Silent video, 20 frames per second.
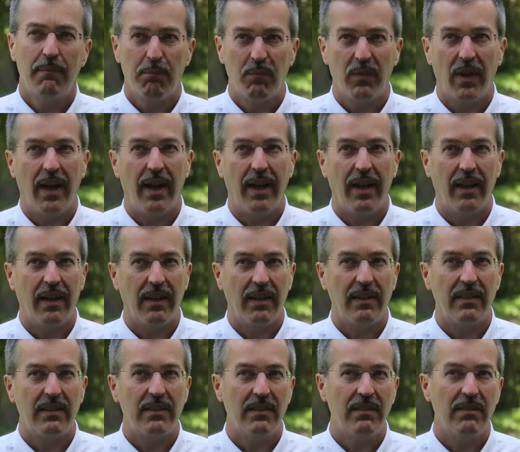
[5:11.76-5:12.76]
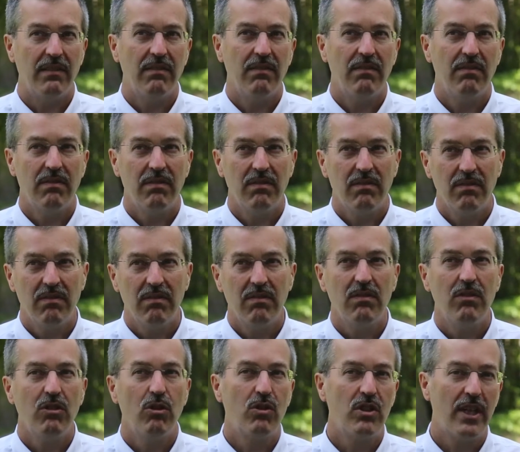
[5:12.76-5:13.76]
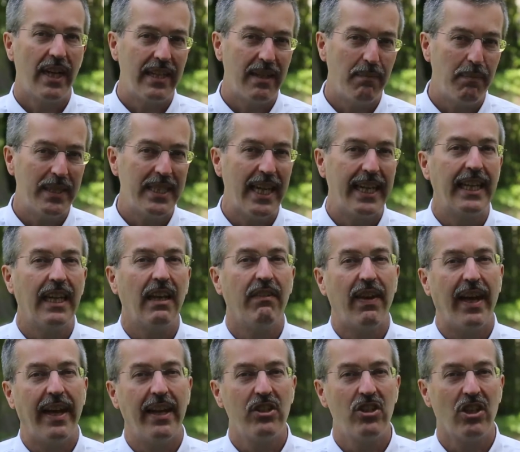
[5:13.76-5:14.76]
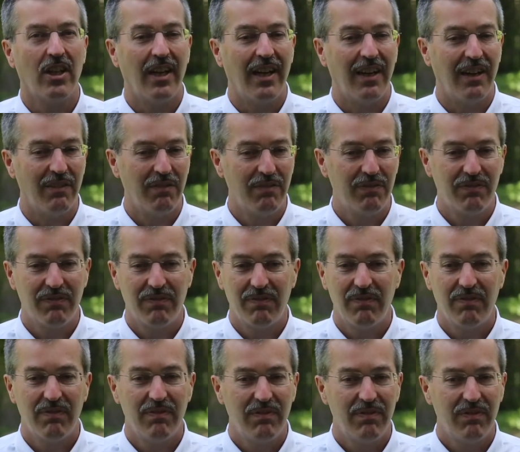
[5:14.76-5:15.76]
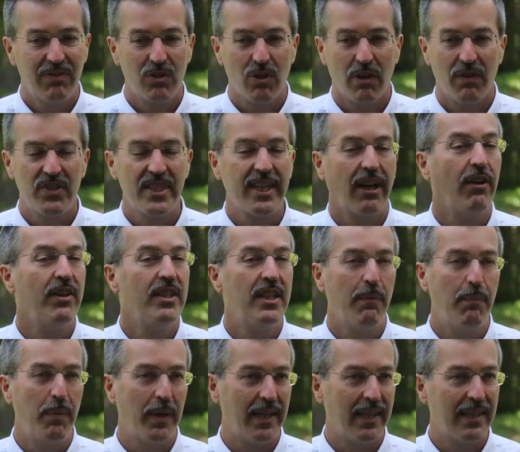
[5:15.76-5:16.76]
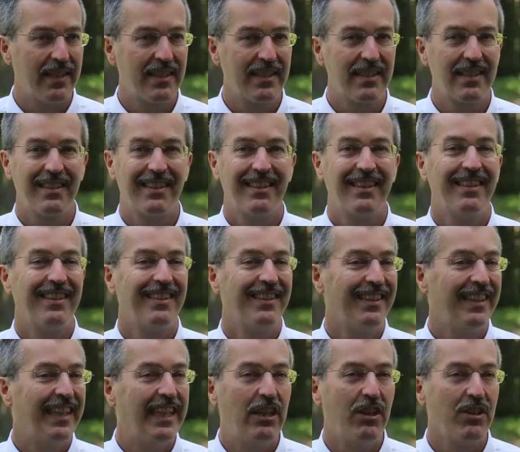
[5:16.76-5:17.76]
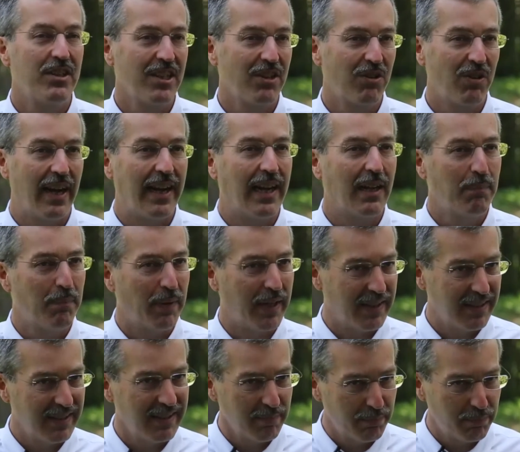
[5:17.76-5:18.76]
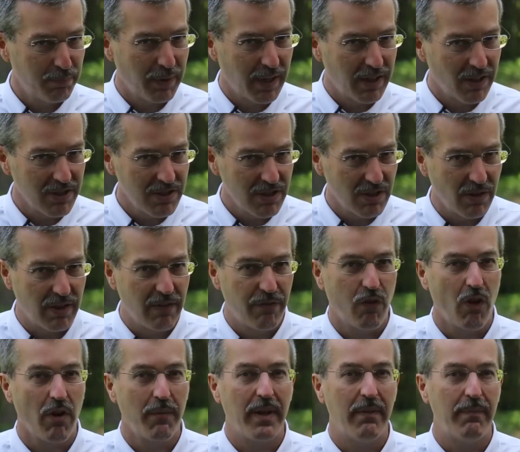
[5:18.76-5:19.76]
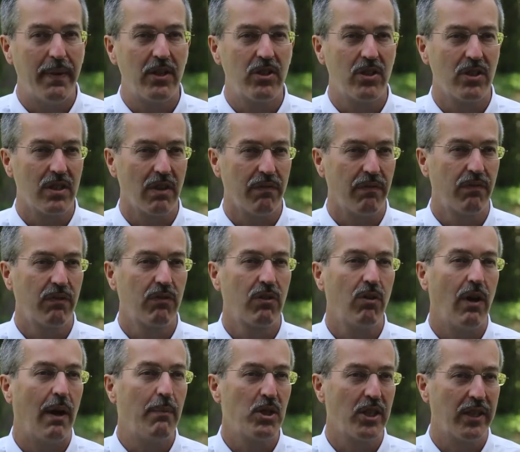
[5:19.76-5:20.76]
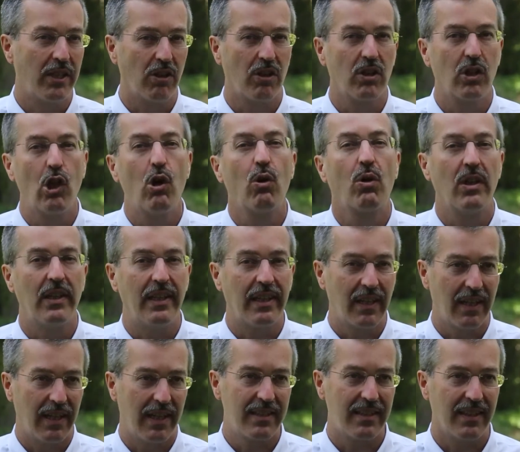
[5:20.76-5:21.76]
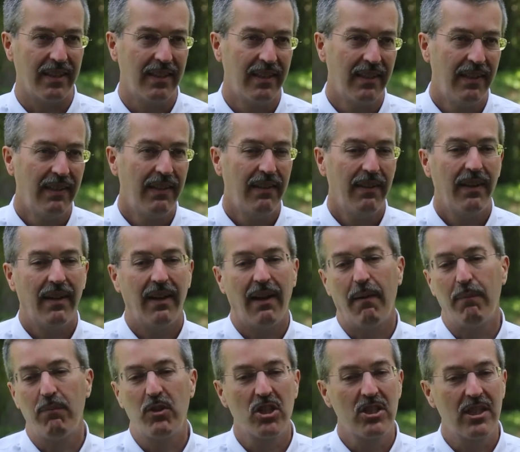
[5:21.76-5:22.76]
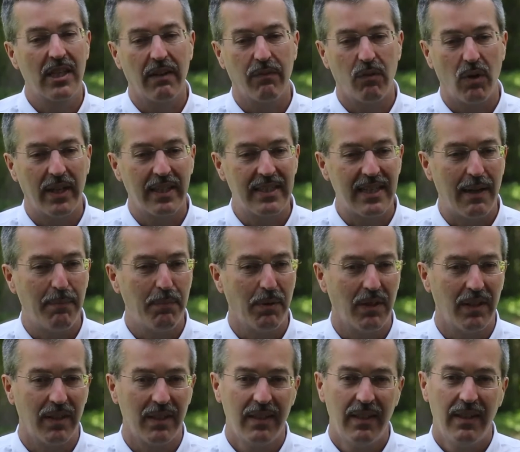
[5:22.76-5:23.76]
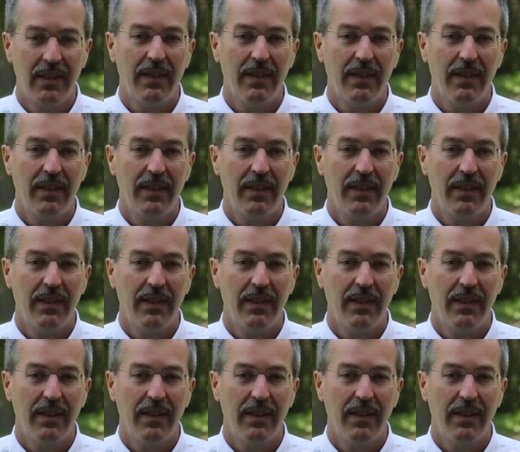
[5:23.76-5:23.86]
you tend to be taking advantage of sort of serendipitous, idiosyncratic, but also informative measures of corruption that are locally collected. Just to give one example,